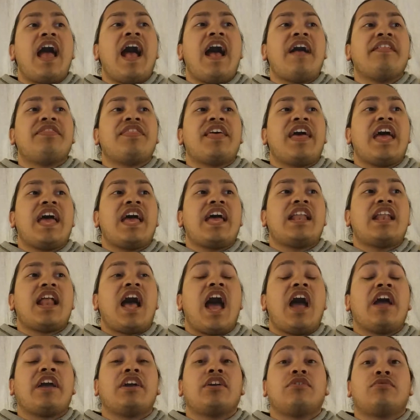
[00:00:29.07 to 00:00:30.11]
And then
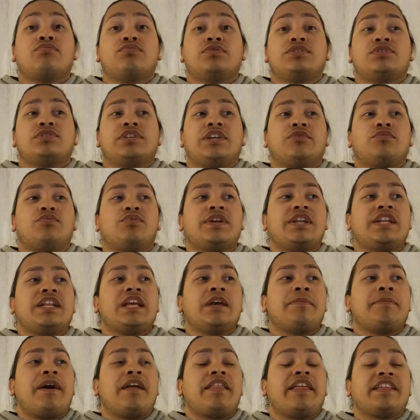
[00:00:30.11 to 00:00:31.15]
I was like
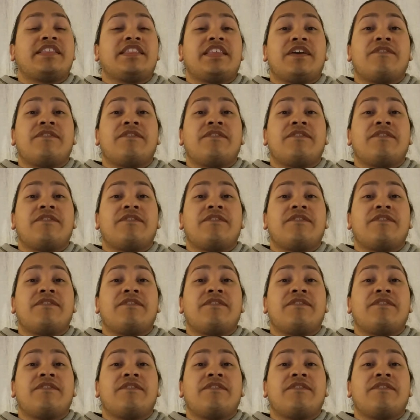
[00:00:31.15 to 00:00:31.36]
reading about like